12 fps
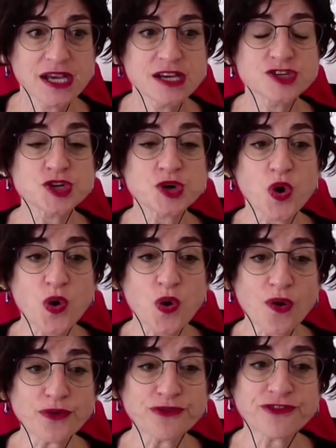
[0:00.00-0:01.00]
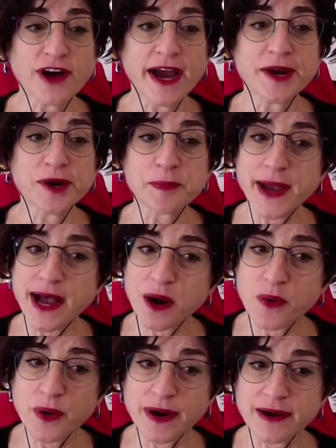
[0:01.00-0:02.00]
So coal-fired
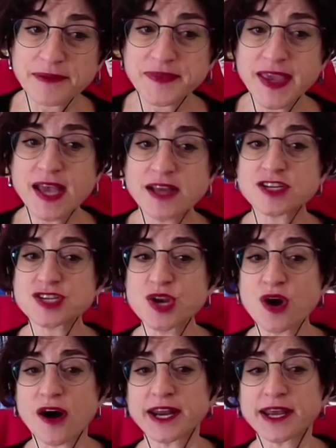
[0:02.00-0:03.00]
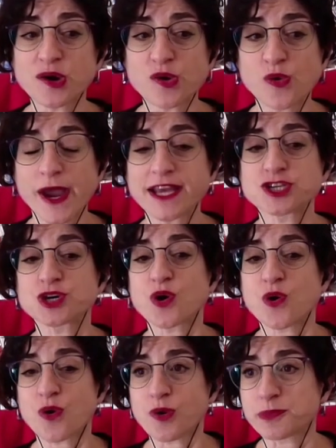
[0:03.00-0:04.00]
power does not equate to
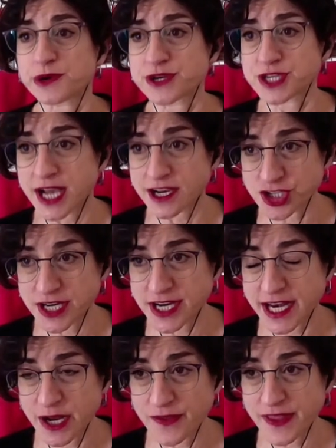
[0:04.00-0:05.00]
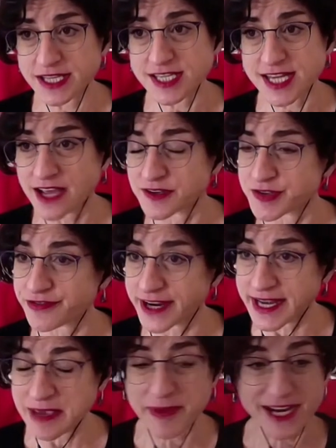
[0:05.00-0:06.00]
coal production. I know that sounds
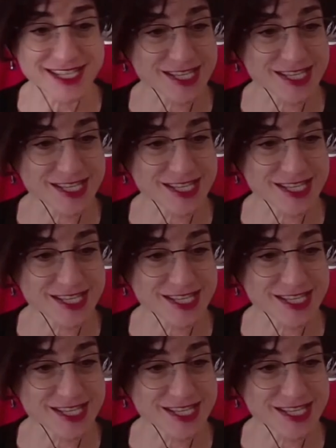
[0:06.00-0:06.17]
funny, but it's